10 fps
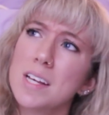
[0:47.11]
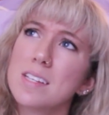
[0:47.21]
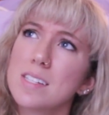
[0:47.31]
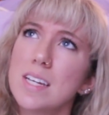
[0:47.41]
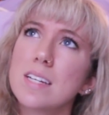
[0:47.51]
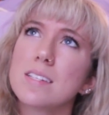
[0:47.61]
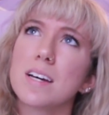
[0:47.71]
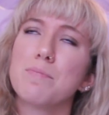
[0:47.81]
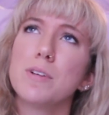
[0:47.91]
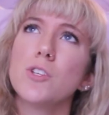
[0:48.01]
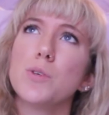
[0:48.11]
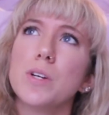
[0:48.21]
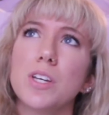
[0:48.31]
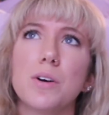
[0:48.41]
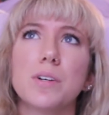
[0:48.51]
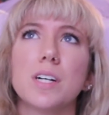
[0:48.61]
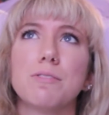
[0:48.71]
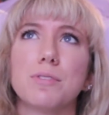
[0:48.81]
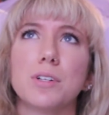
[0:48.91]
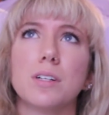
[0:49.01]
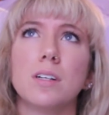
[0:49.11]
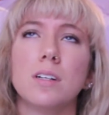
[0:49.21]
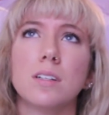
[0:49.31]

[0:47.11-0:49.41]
seeing as I've been doing yoga for